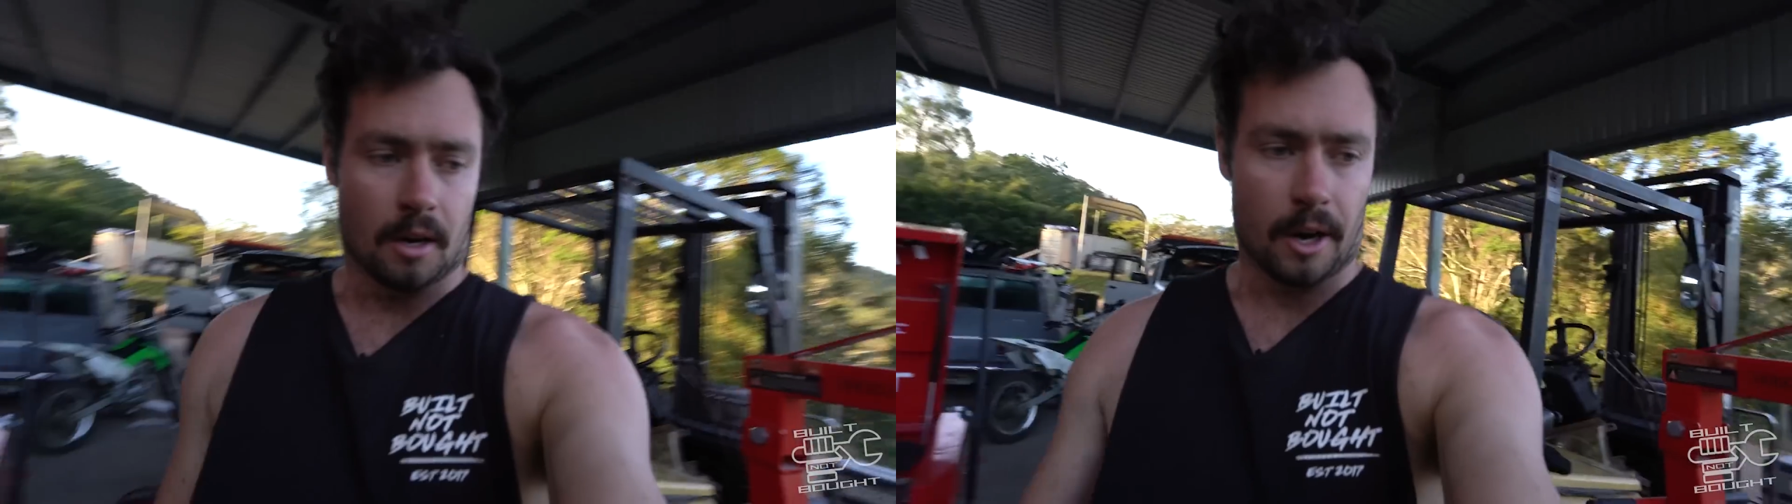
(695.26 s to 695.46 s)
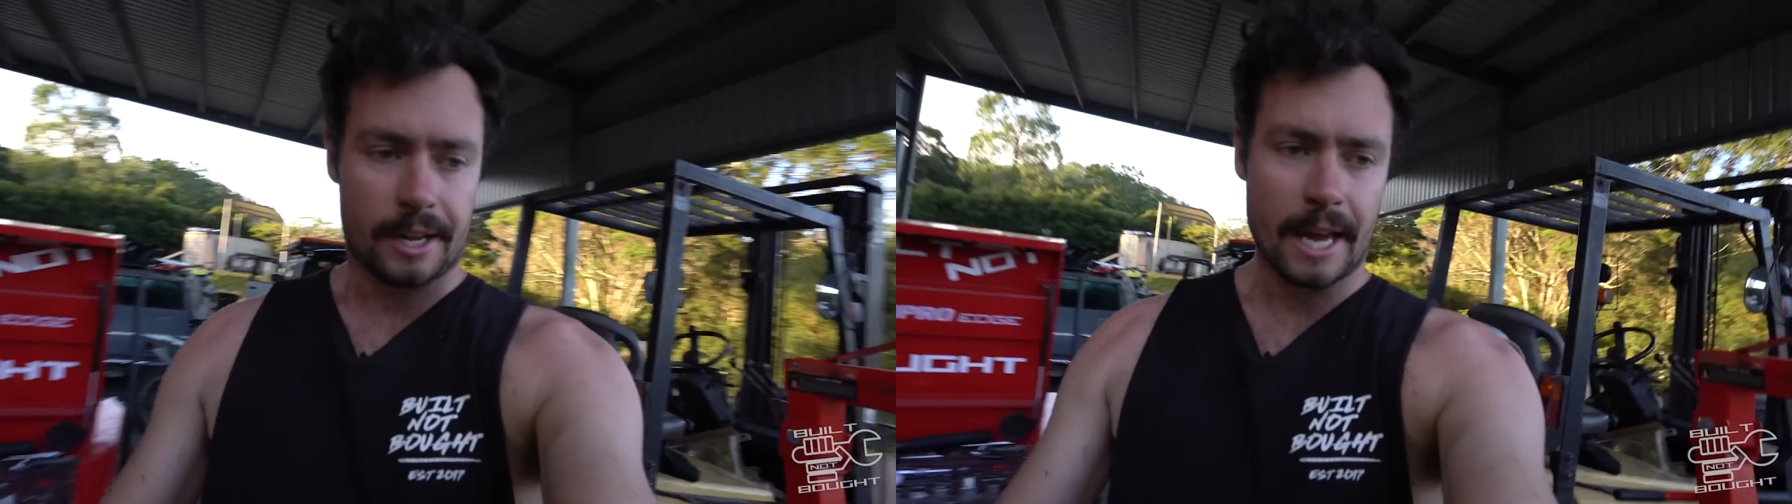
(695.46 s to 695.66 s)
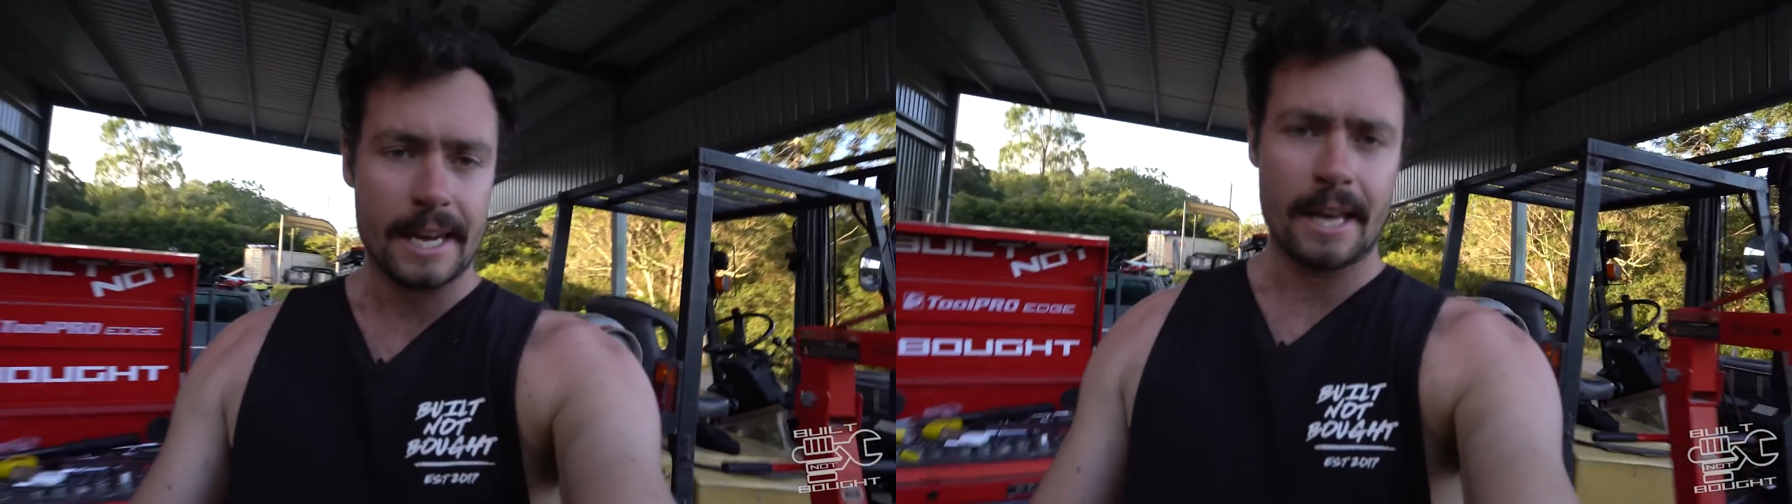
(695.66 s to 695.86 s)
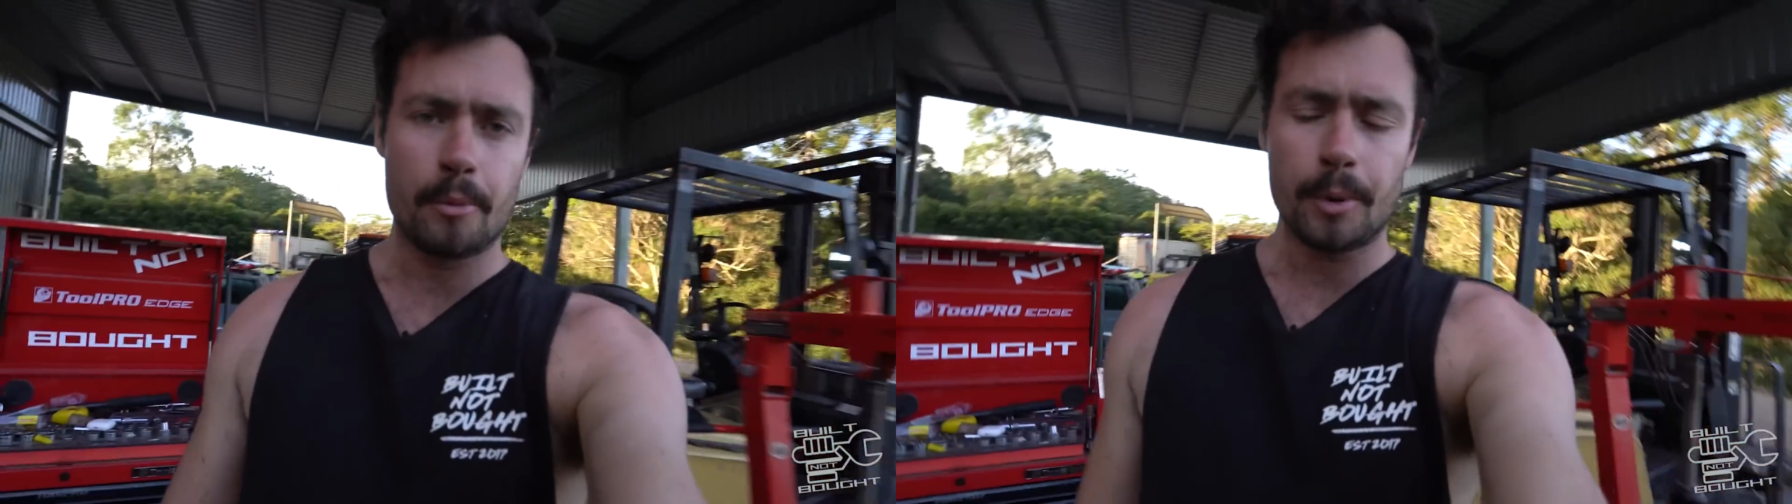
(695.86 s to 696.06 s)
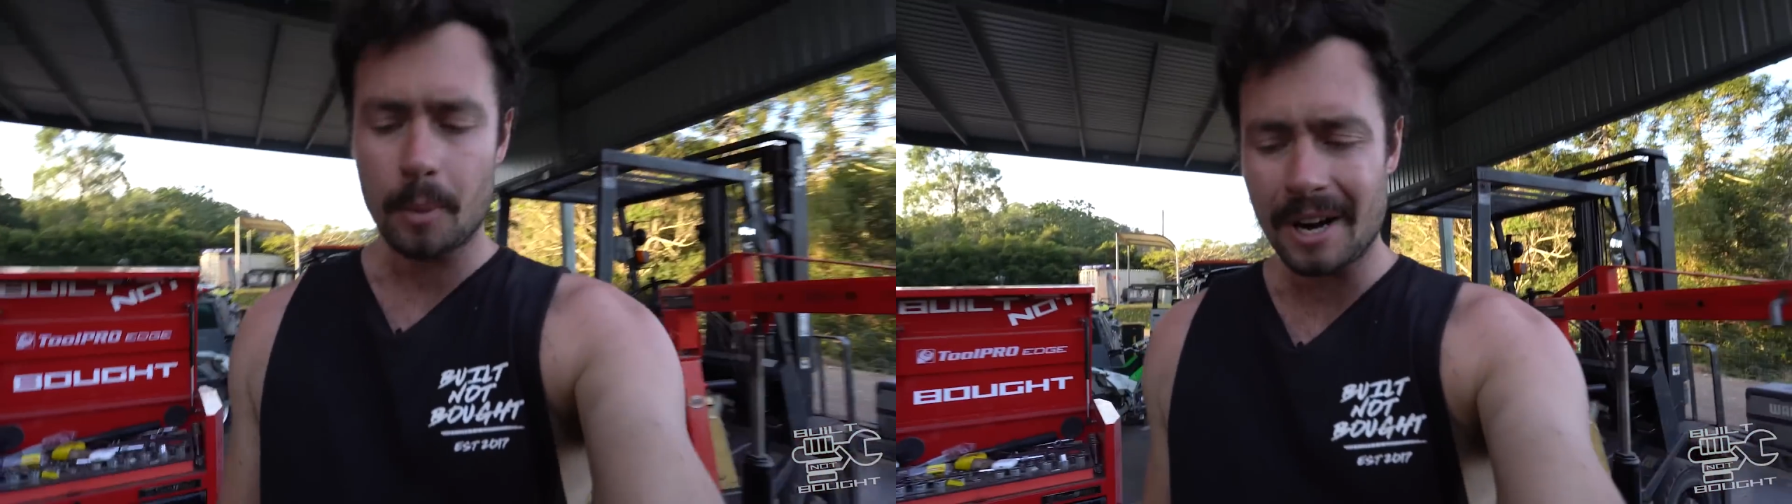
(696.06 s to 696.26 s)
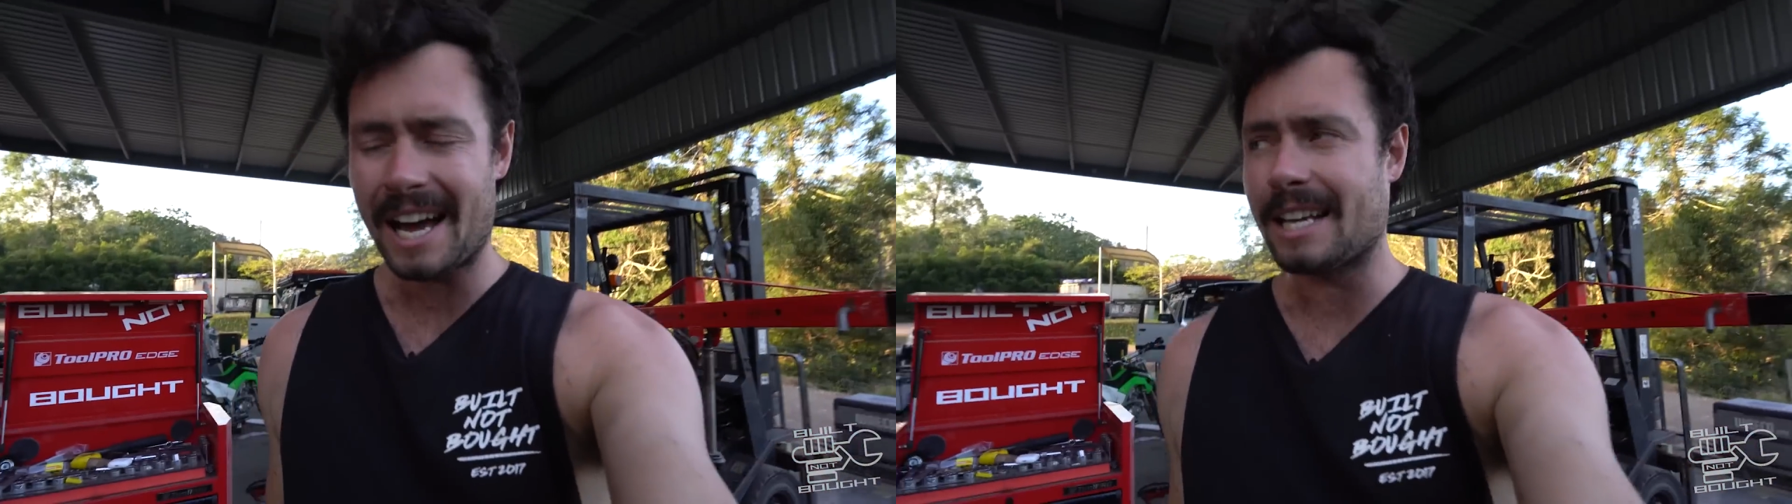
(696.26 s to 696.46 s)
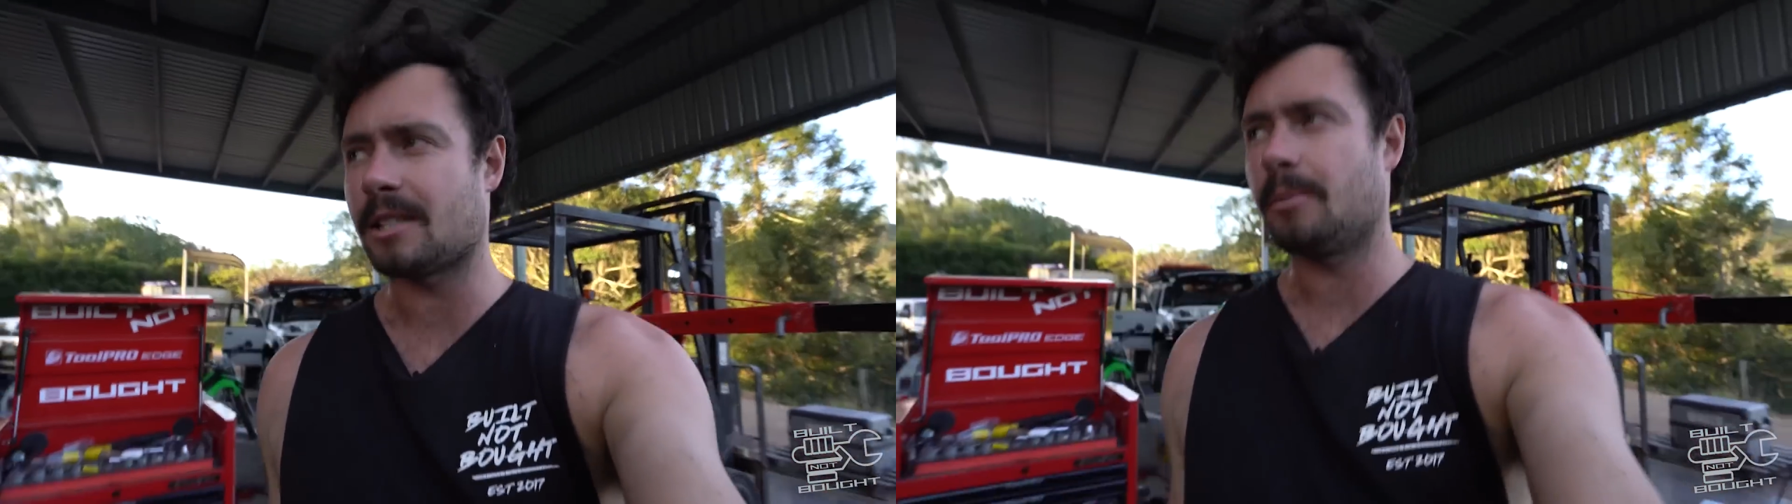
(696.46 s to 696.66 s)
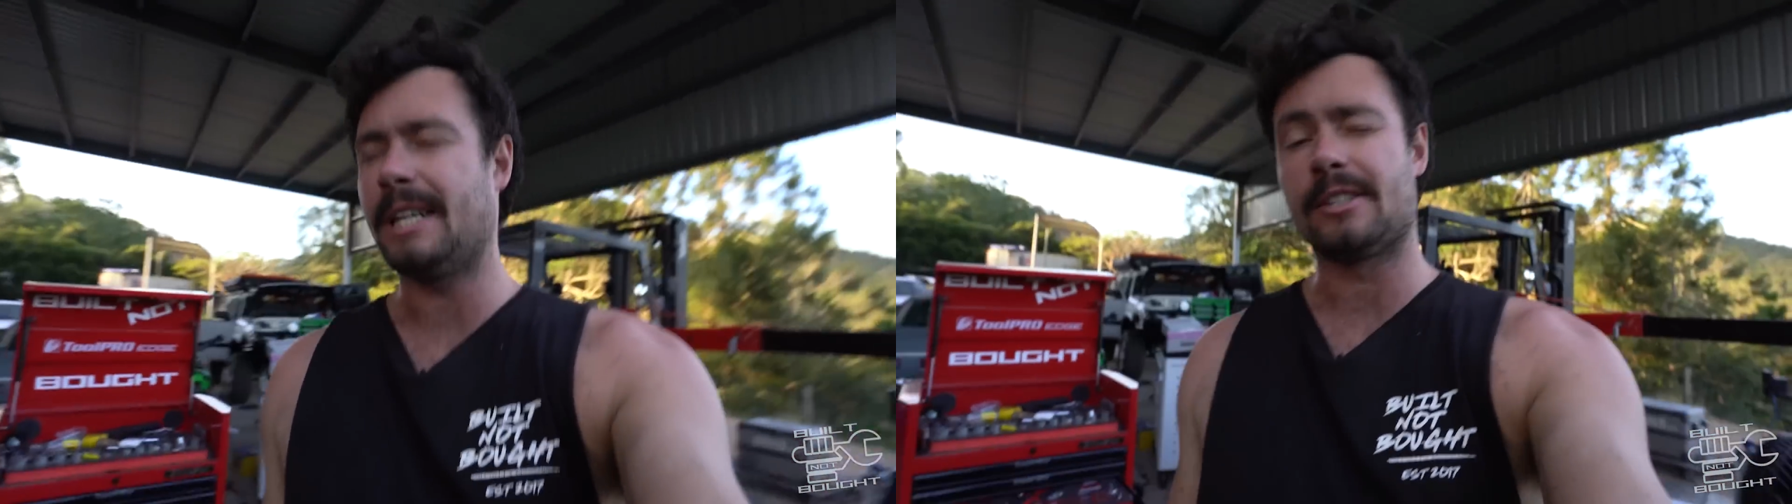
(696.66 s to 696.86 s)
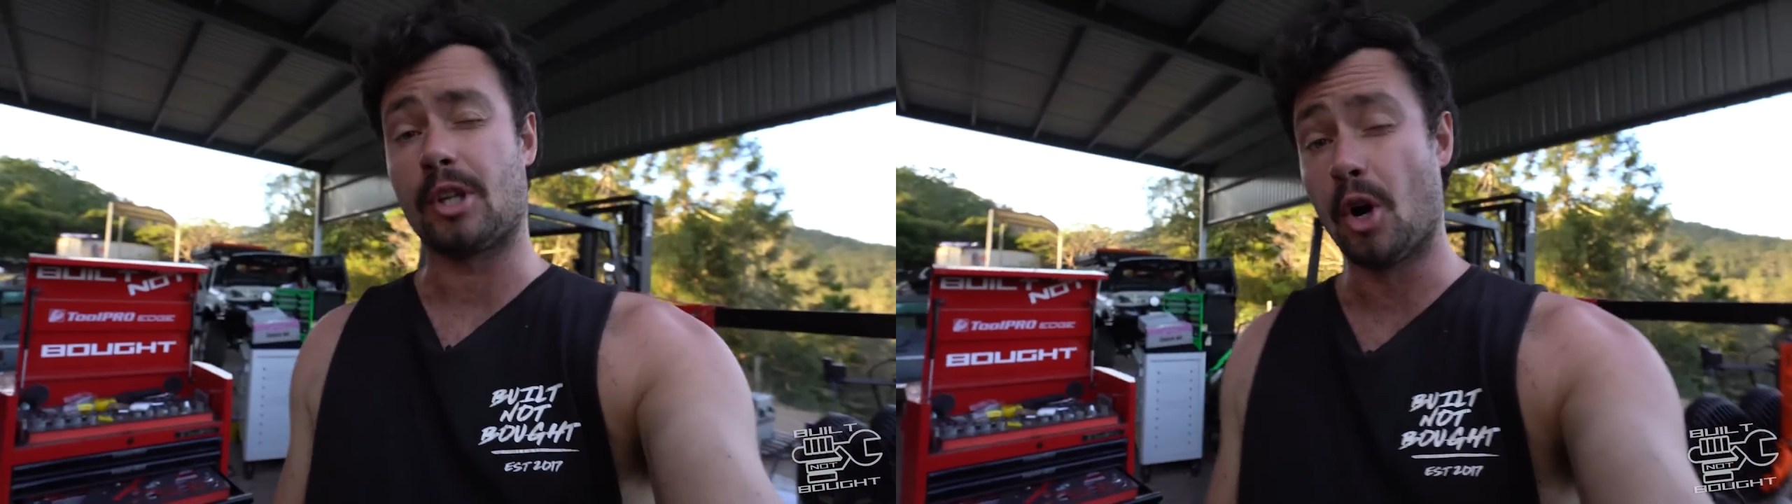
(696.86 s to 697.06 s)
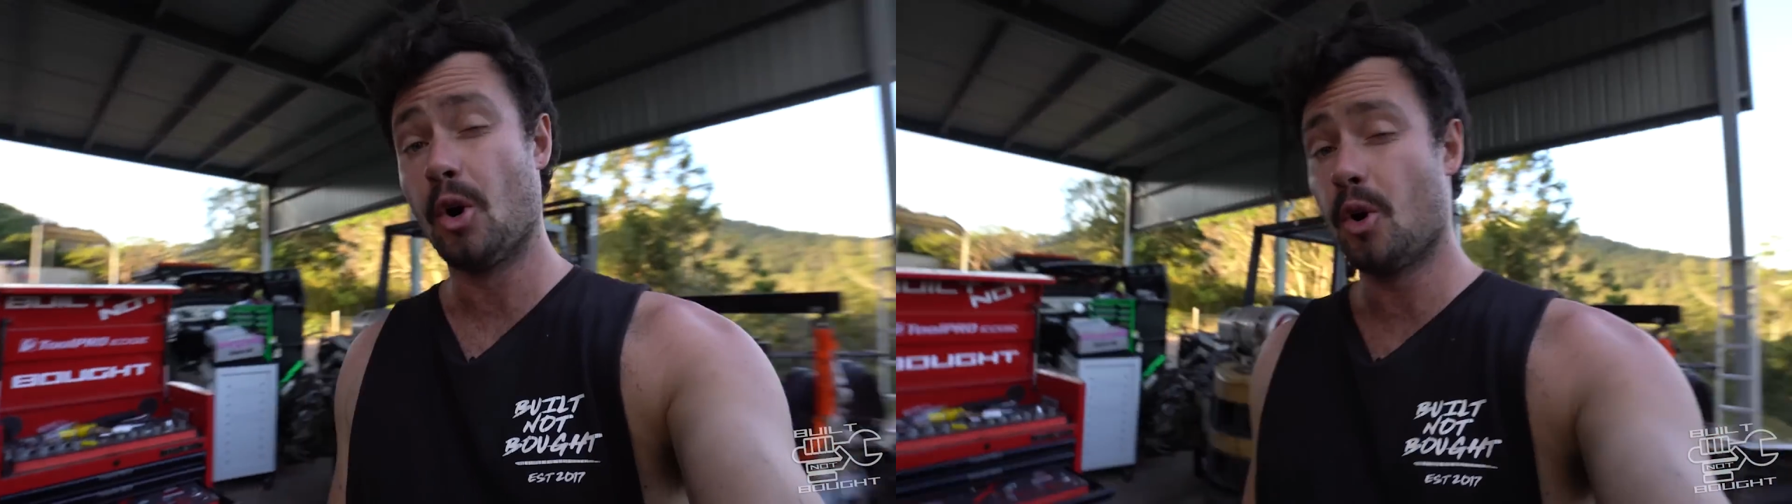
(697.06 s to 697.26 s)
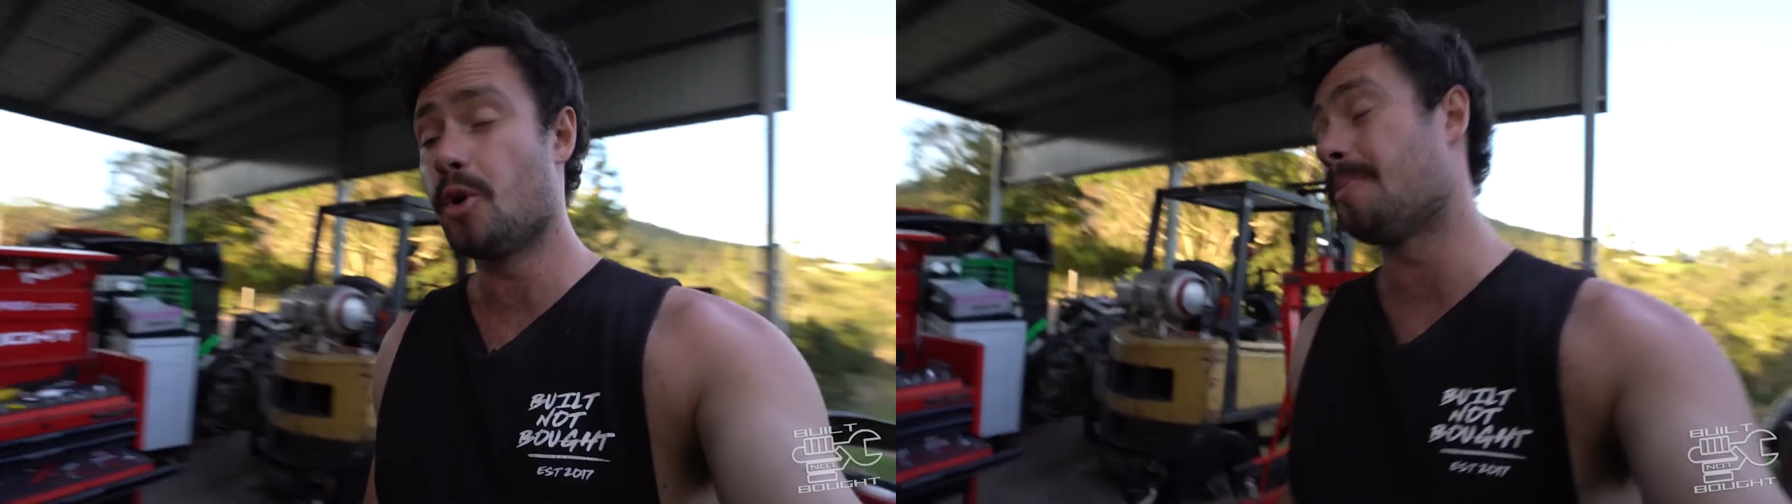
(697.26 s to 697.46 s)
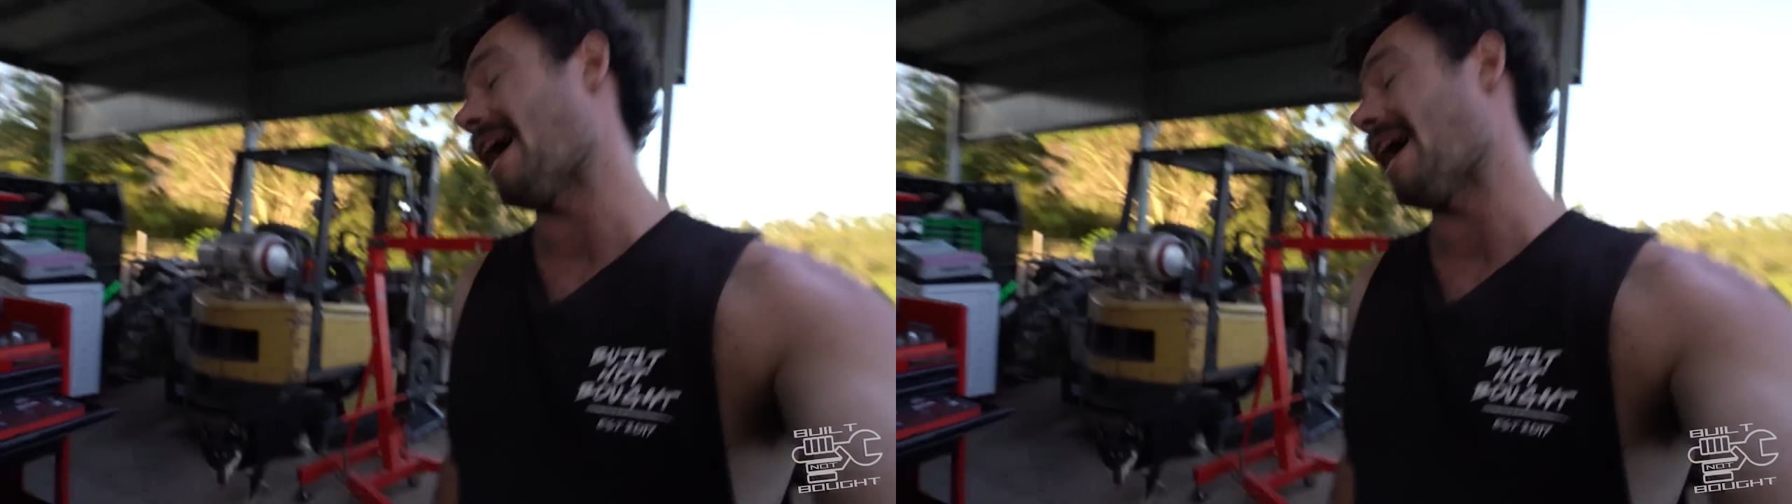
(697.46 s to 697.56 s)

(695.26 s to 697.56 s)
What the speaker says: Okay, now the bull bar hasn't been too